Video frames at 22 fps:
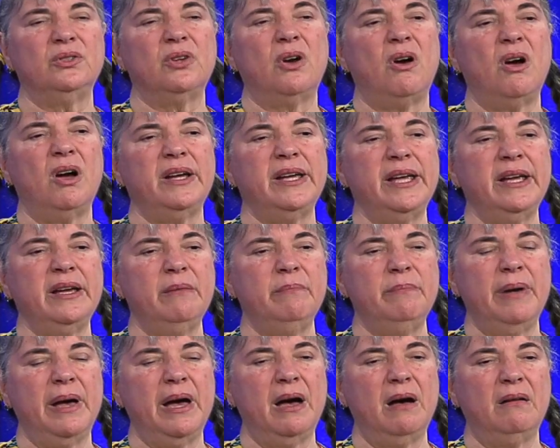talking
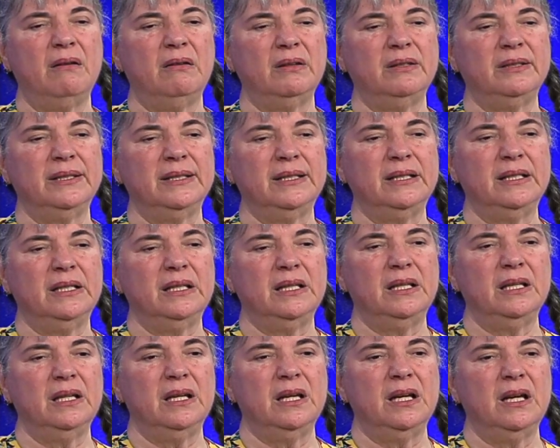about
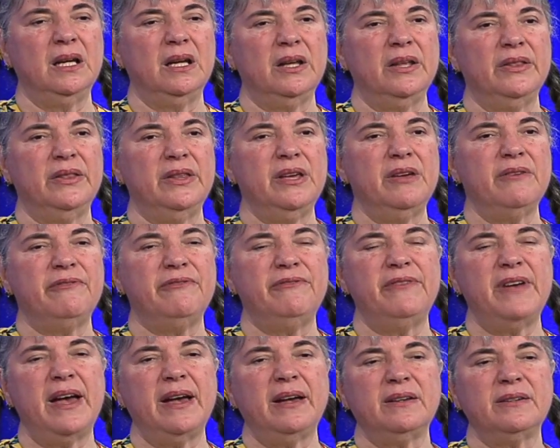the
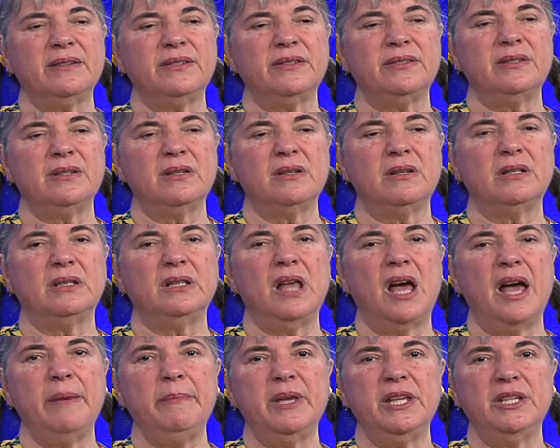effects
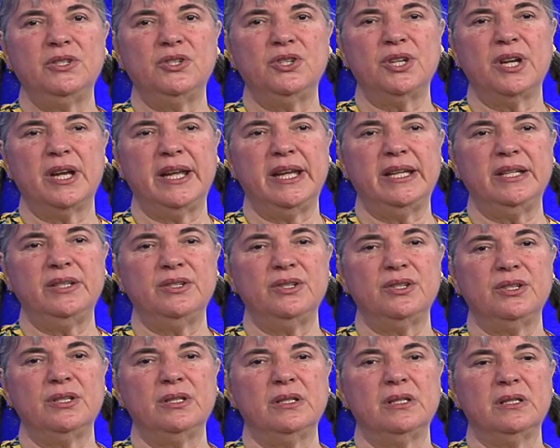climate
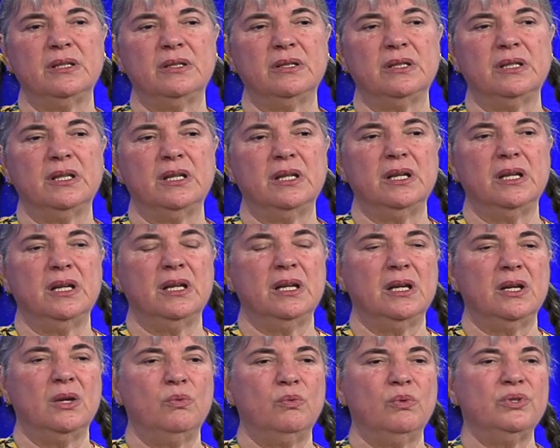change
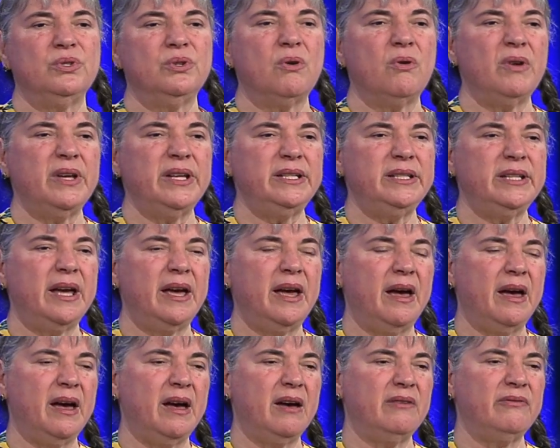was going to
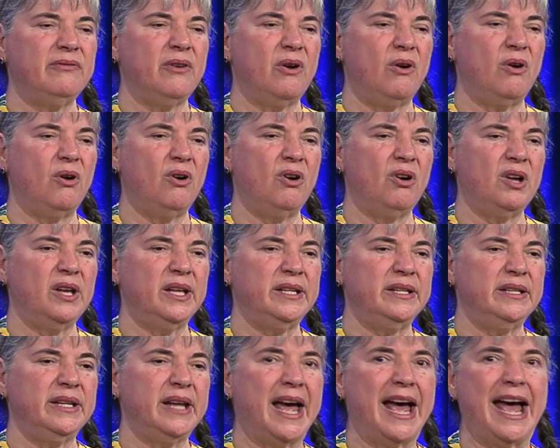have
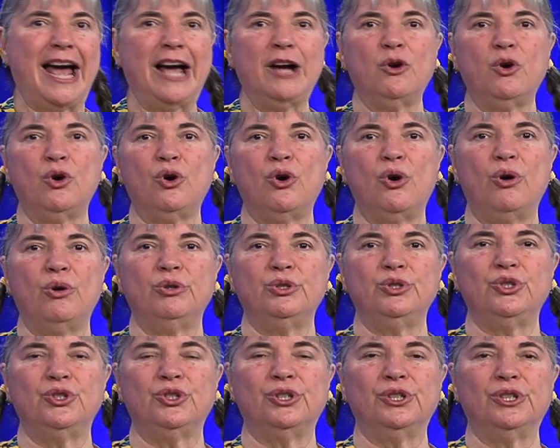on
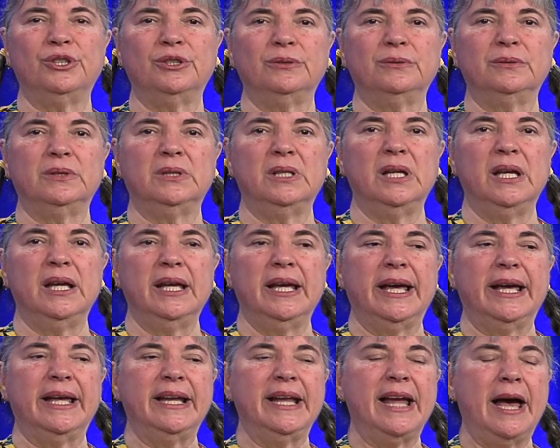agriculture,
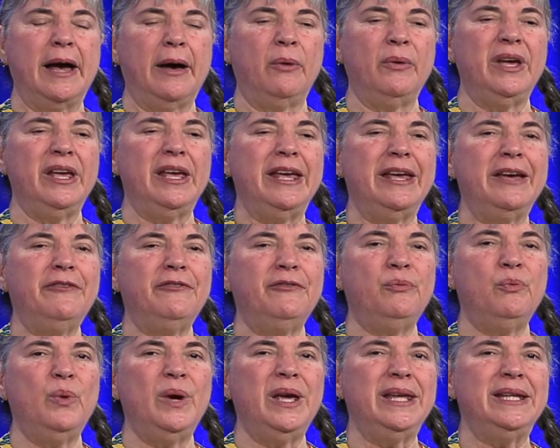and how
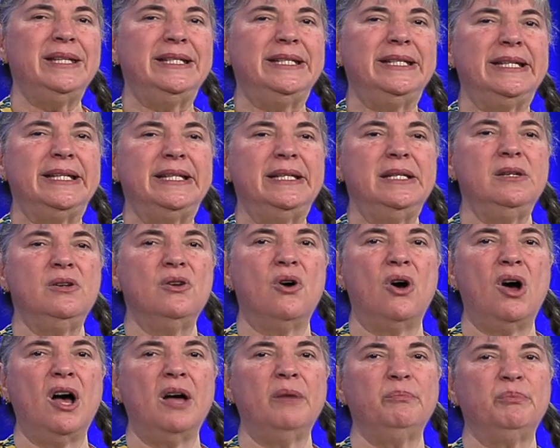if we did
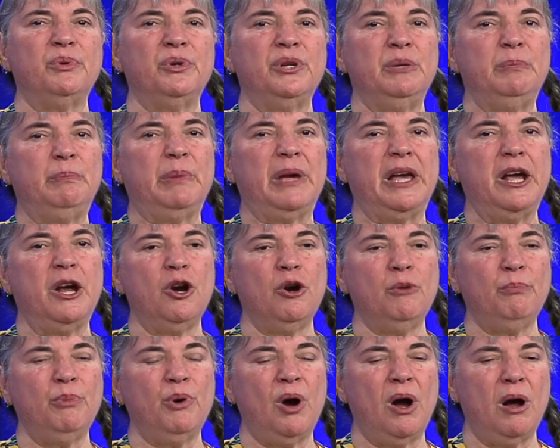not prepare
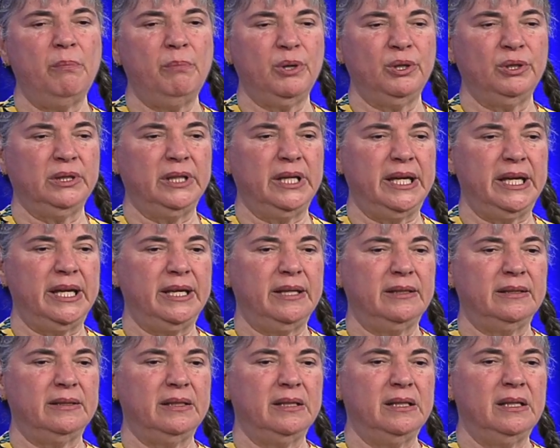properly,
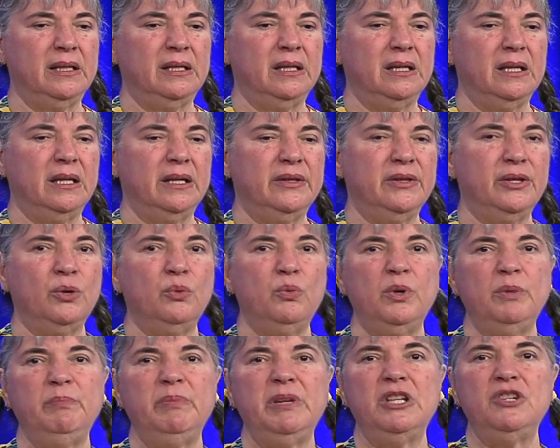there
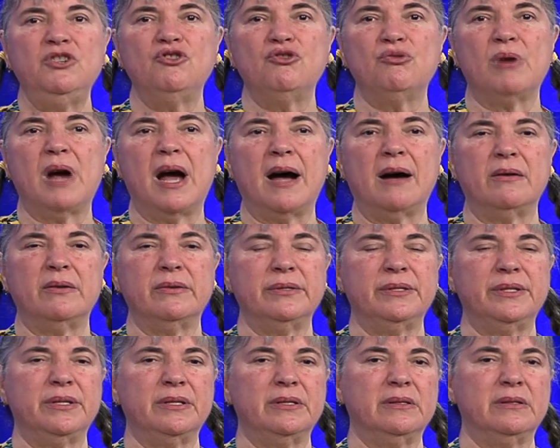would be
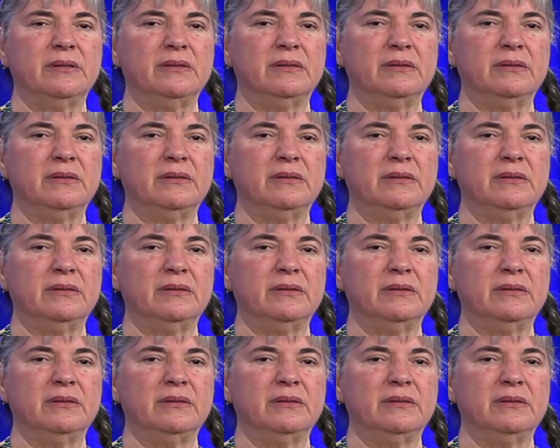drought,